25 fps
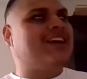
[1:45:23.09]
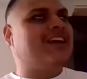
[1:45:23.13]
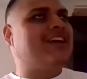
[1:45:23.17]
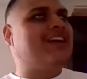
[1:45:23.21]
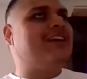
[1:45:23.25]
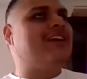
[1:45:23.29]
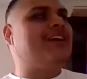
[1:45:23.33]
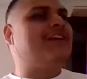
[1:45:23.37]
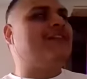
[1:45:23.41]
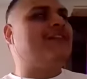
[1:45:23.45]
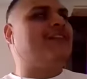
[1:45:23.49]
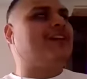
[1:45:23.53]

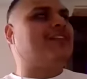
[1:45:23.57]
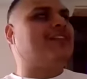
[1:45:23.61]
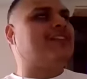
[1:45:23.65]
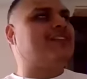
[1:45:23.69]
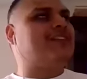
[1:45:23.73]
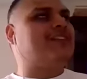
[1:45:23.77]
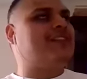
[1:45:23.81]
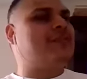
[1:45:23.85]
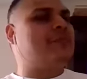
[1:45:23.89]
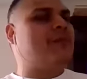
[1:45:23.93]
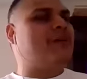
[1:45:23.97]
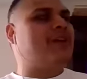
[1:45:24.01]
he he
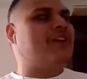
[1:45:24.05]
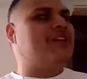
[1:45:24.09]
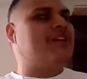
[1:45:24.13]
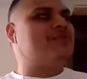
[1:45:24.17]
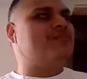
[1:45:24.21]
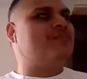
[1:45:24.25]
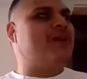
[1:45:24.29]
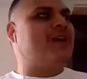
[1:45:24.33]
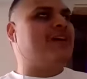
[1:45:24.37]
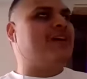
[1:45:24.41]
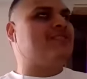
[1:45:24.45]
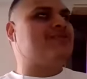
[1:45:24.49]
falls asleep on
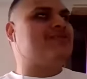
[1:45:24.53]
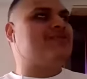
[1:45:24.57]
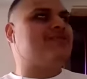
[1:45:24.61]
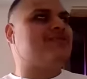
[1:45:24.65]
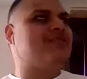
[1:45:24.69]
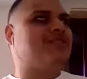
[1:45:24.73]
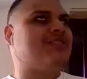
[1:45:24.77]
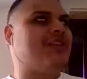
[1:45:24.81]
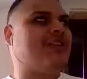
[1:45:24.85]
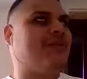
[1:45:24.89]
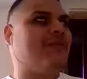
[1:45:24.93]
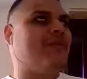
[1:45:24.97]
his
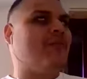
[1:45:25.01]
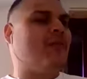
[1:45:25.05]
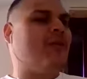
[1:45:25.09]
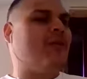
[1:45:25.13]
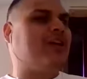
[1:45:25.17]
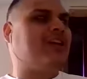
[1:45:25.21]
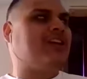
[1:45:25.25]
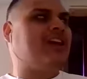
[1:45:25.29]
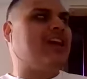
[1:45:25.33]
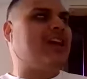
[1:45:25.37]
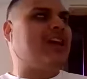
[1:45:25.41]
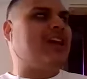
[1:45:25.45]
bench the
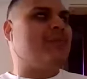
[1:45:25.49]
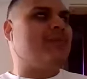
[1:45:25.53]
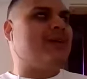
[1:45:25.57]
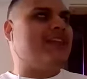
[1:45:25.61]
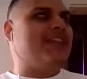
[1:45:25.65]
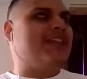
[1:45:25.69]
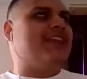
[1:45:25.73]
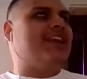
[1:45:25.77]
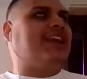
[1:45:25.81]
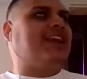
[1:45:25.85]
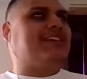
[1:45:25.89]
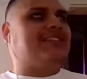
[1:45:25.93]
one game,
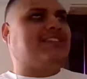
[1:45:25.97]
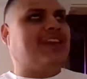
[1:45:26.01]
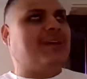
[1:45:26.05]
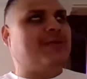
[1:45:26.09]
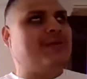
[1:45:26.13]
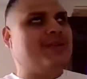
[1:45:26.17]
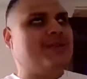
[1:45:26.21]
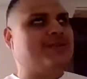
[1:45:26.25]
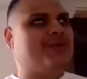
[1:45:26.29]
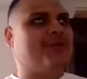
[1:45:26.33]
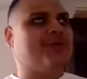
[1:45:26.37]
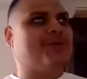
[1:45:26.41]
and the next
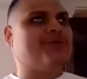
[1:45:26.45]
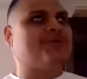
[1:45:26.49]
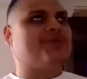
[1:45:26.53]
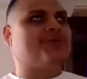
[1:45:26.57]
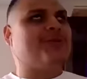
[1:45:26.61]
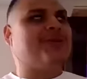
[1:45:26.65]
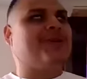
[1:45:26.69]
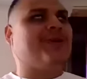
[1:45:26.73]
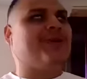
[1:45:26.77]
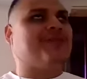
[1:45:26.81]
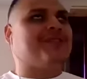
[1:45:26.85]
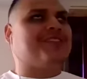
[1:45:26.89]
game he scores
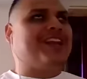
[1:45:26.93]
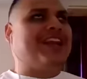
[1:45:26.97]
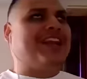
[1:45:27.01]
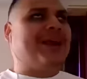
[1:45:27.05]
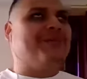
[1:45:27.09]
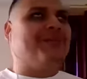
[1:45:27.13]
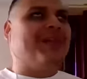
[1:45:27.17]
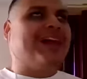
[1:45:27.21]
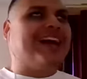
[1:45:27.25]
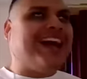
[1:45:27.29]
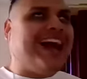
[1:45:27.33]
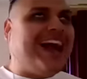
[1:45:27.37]
three goals, and
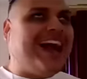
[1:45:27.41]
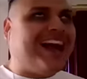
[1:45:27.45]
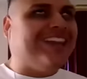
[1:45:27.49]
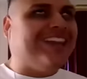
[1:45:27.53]
I'm like, I